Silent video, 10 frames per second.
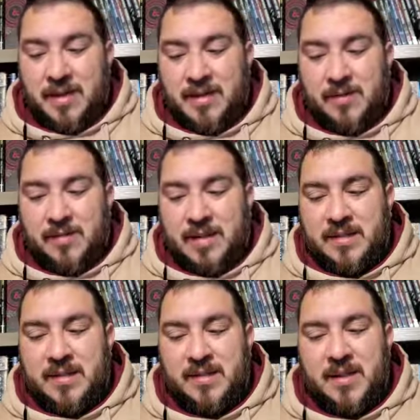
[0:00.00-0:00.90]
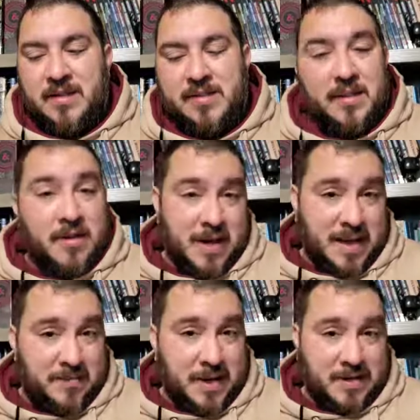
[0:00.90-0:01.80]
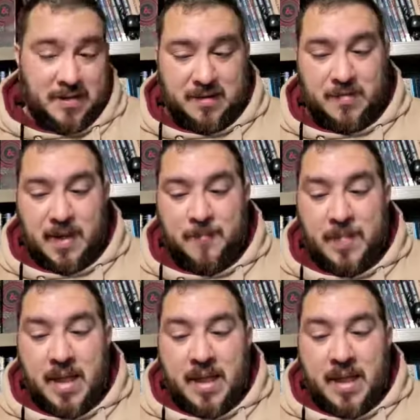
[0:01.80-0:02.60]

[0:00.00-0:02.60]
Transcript: So let's discuss the good aspects of the spell.